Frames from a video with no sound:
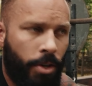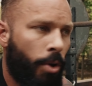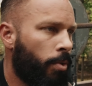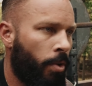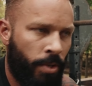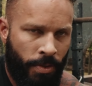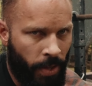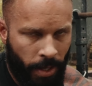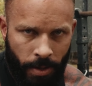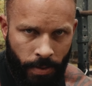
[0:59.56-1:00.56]
no longer
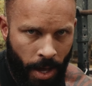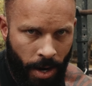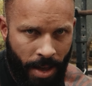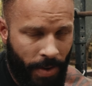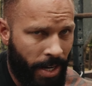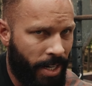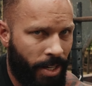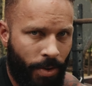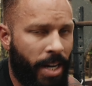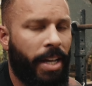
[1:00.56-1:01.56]
think that I have ADD
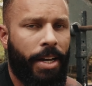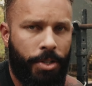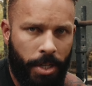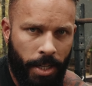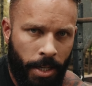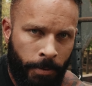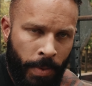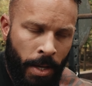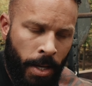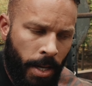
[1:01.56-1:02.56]
or ADHD.
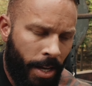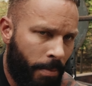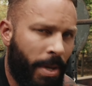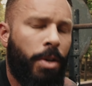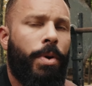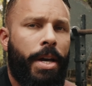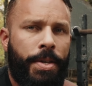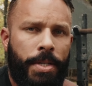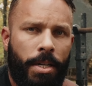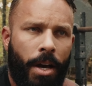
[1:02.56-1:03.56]
And in many
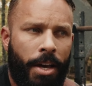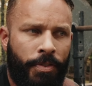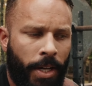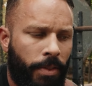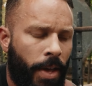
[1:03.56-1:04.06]
ways, I think